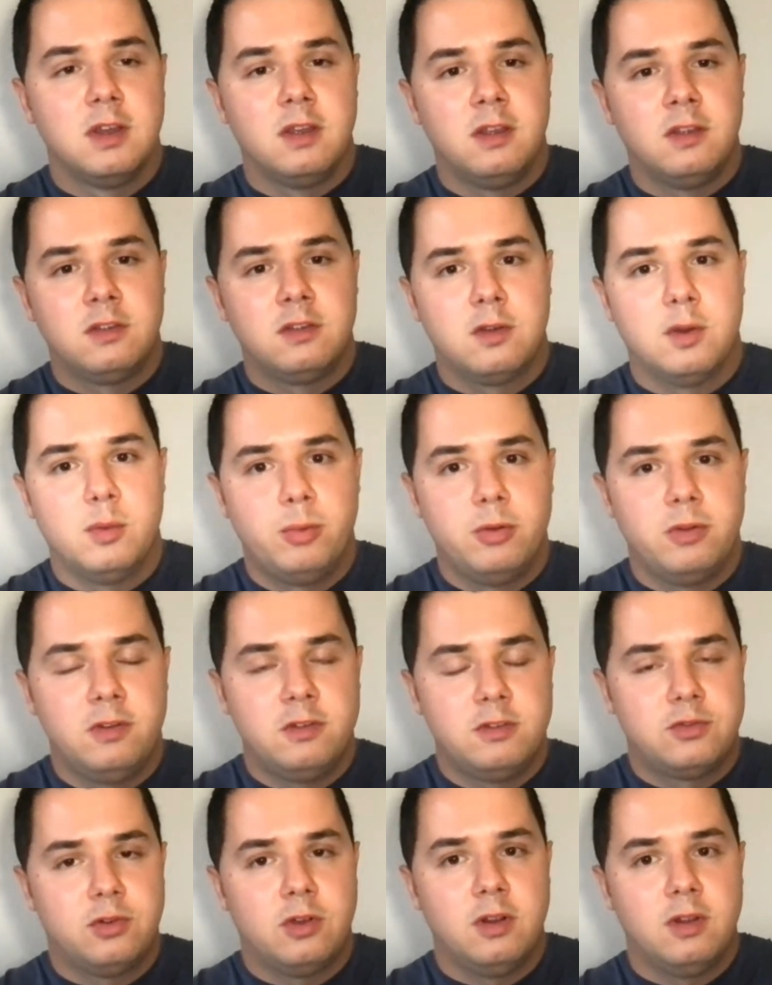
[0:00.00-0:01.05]
is
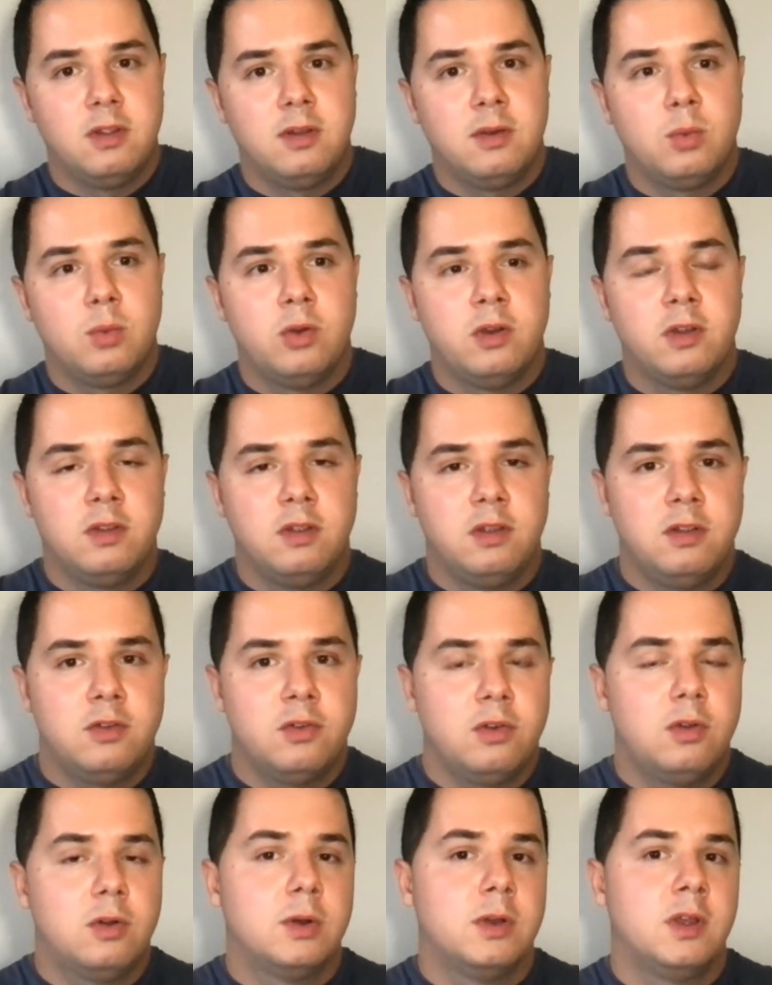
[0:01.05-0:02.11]
companies struggling with either
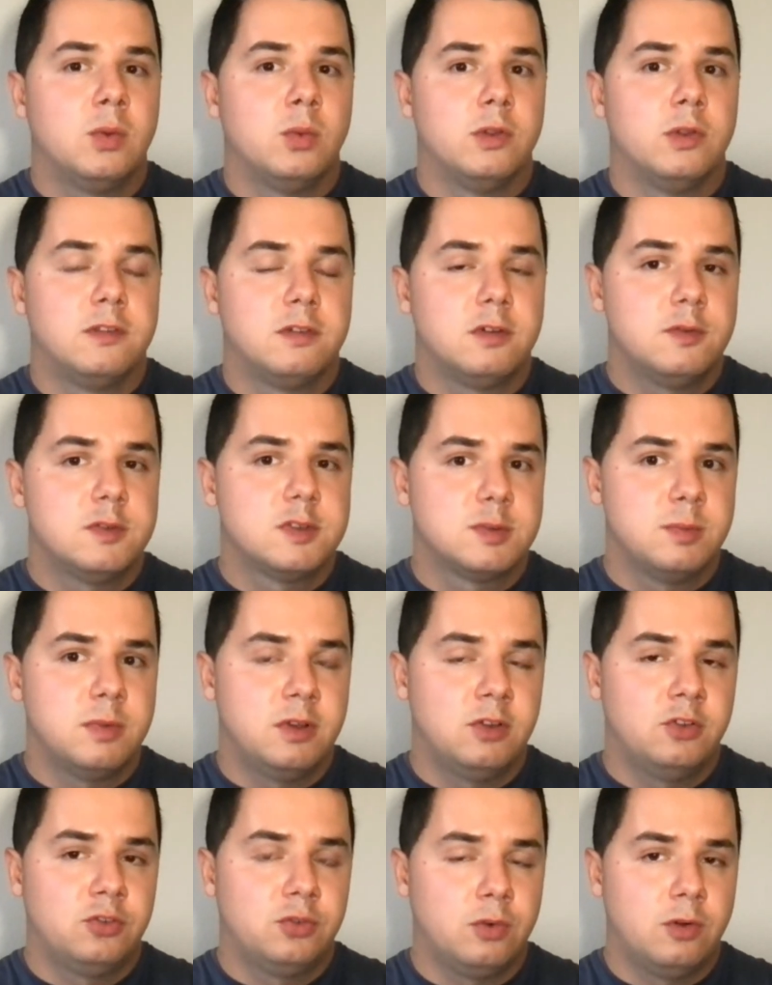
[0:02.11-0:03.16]
going with service
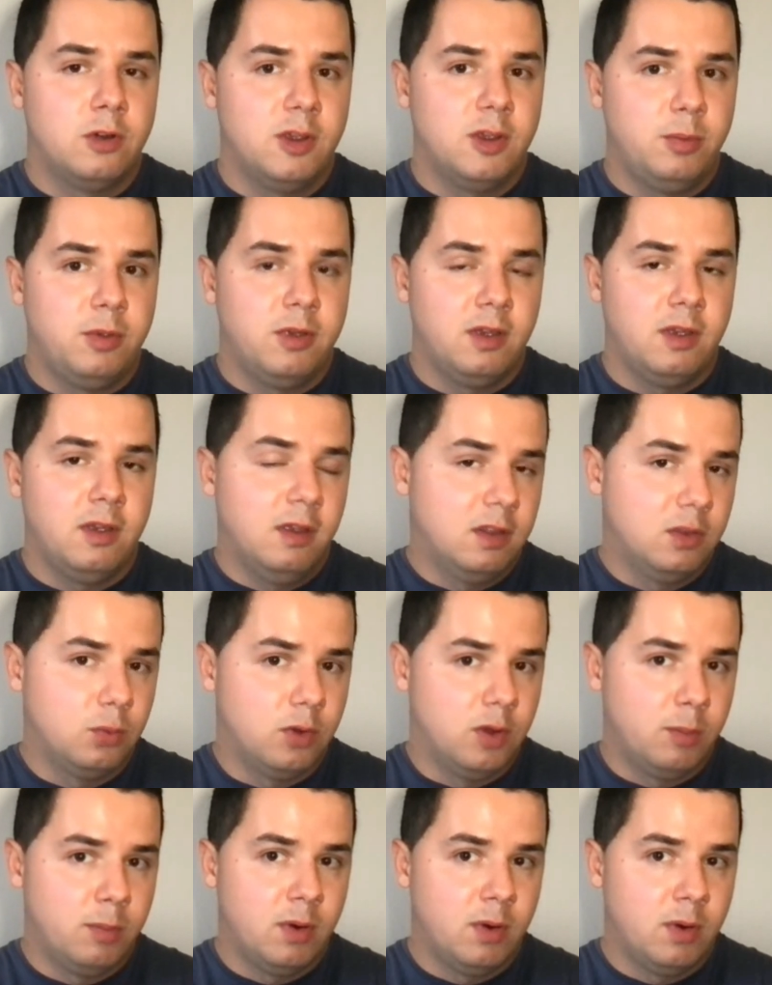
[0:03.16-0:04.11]
mesh or A P I gateway.